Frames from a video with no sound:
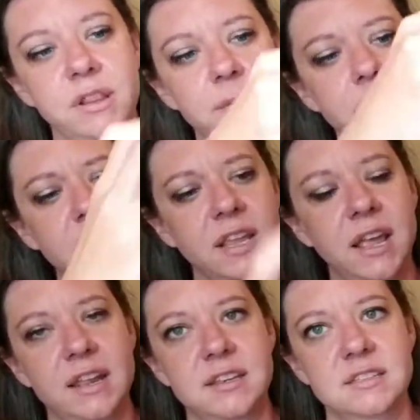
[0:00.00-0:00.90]

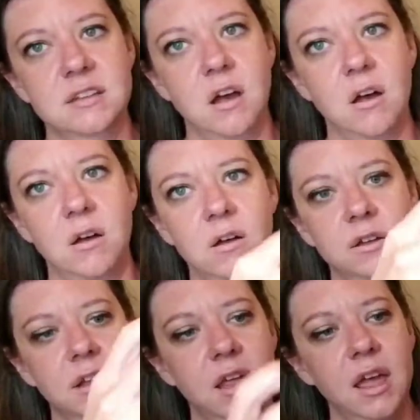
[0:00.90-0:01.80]
called
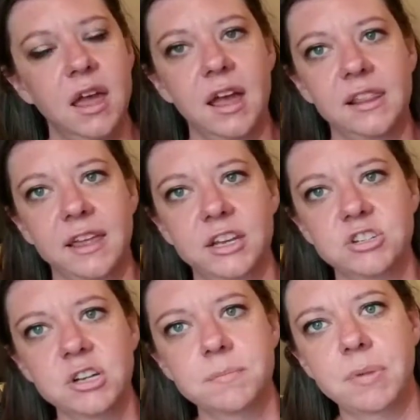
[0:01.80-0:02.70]
Electric
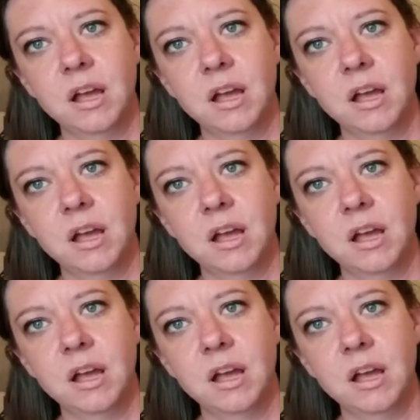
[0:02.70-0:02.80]
Bugaboo,